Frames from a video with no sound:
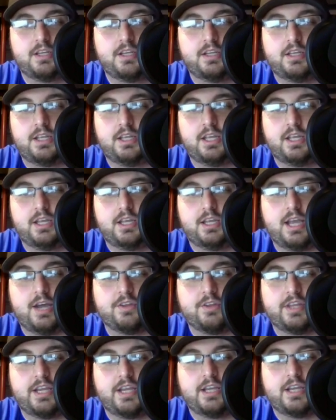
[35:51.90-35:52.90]
and
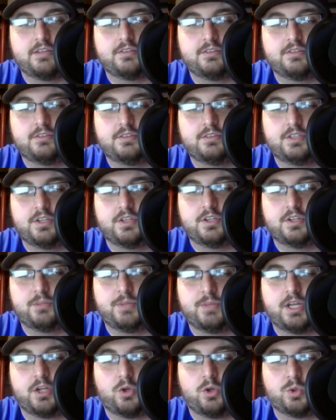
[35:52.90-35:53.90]
now that they
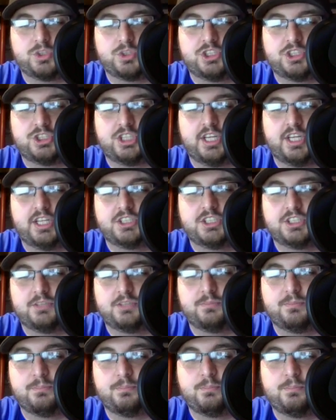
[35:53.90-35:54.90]
made a coaching change
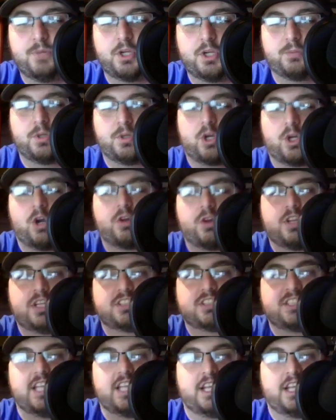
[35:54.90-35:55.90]
and Mike McCarthy
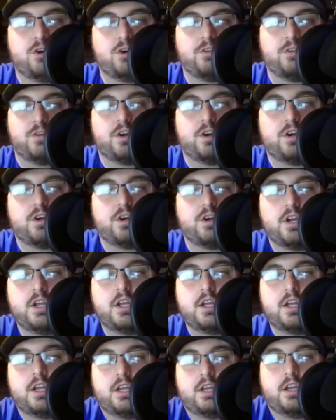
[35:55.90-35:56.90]
has taken over
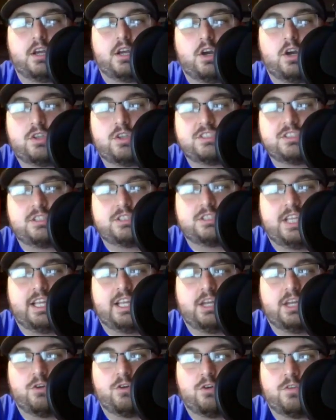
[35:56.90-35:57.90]

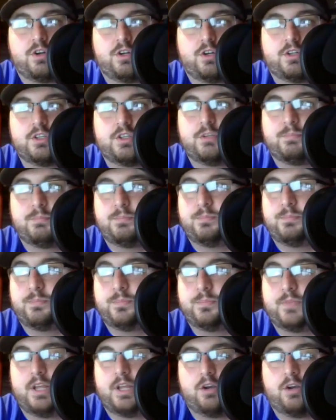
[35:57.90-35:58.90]
the.
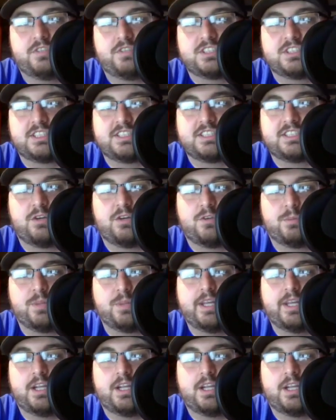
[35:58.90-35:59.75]
I don't know if he's going to take over the play